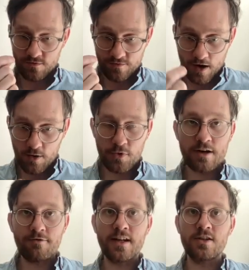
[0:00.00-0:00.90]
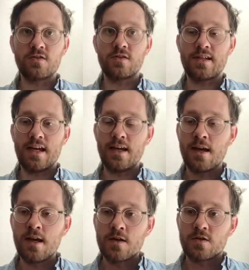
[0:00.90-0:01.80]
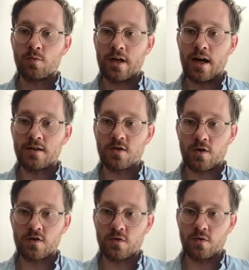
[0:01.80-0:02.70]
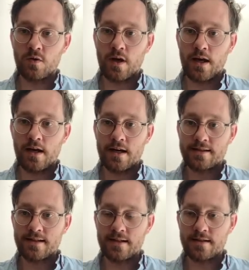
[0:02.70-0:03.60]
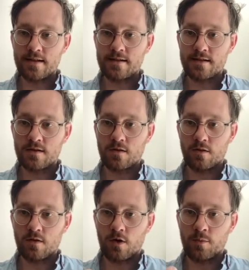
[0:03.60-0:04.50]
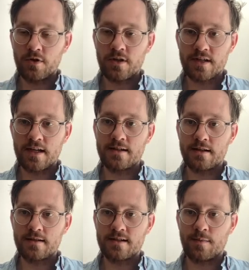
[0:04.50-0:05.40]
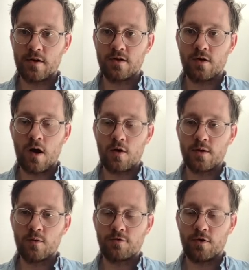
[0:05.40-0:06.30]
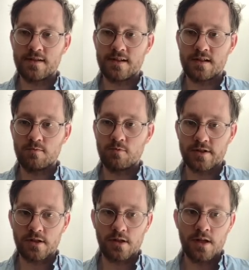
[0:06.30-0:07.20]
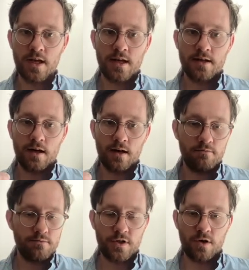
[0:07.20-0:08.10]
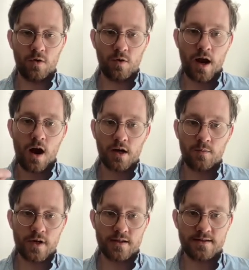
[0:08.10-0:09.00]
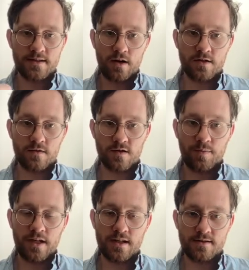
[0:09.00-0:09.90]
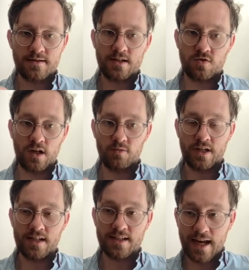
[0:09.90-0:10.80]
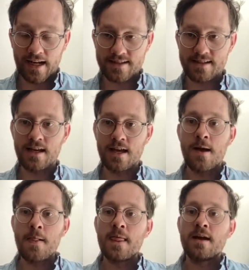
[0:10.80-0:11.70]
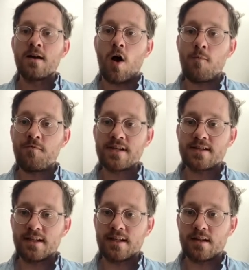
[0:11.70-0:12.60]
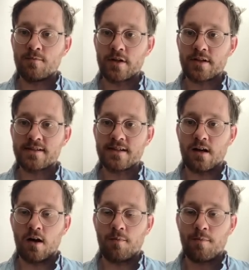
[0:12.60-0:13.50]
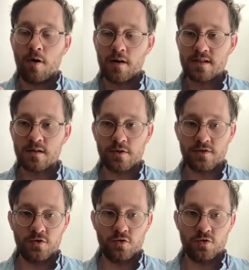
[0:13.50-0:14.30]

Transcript: very briefly, just to say, so when I talk to AI scientists or computer scientists about, you know, how they would, for instance, model, you know, arguments, narratives, opinions, etc., in written text, obviously the models that are possible to